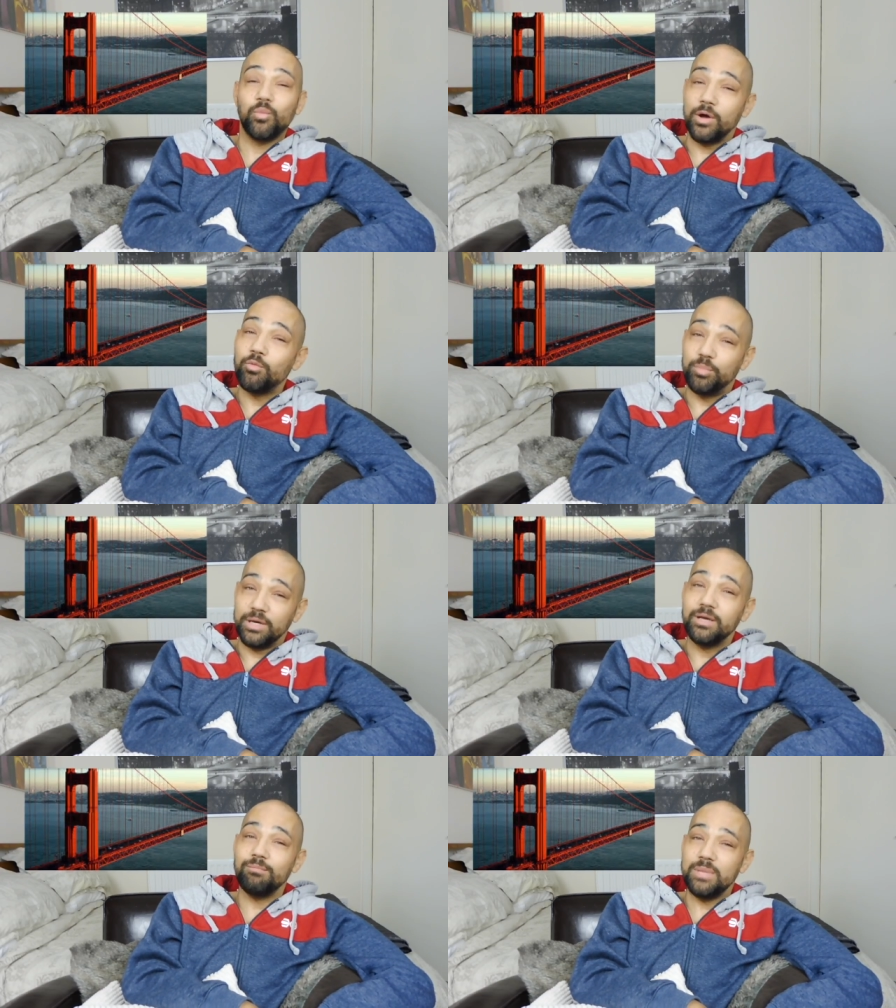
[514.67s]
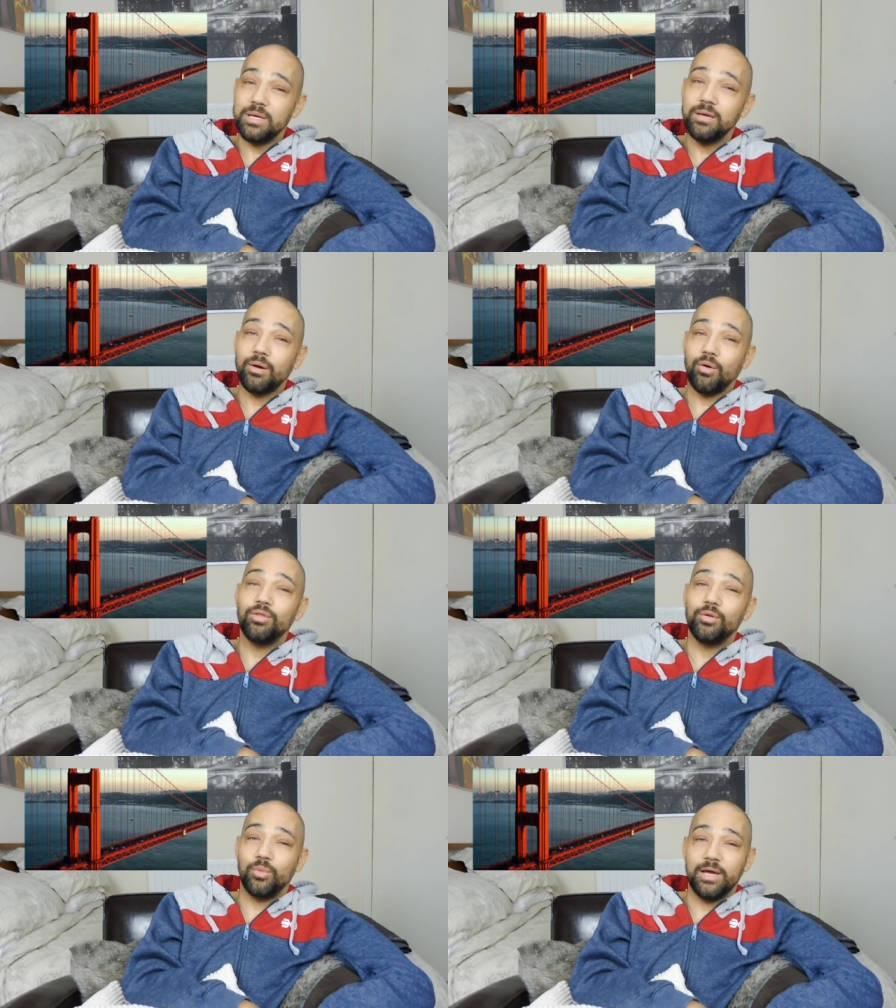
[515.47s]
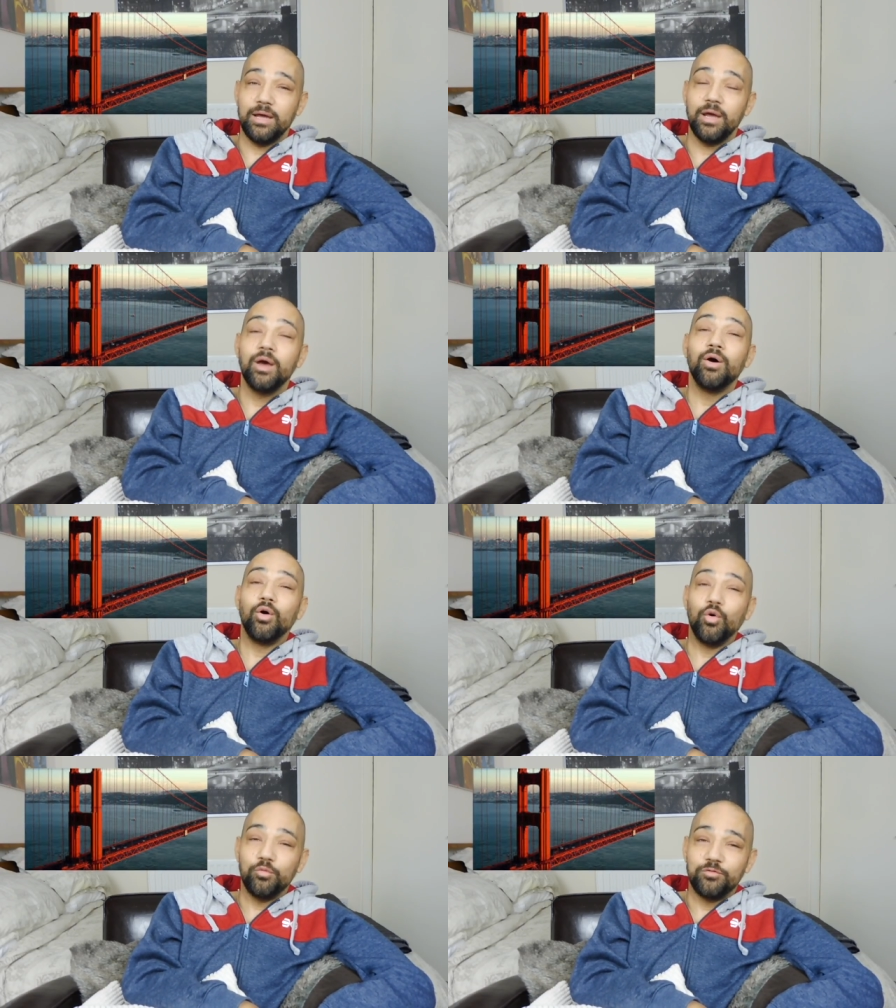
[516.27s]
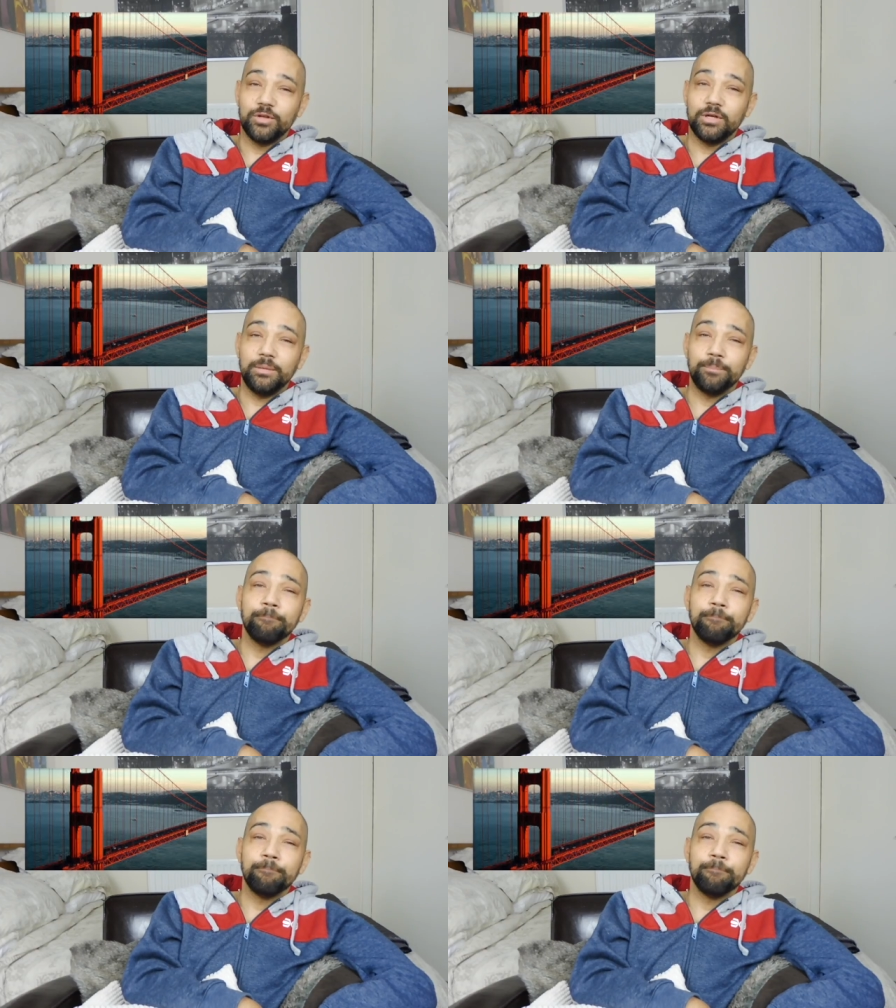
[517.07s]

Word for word: will be me on the way, hopefully.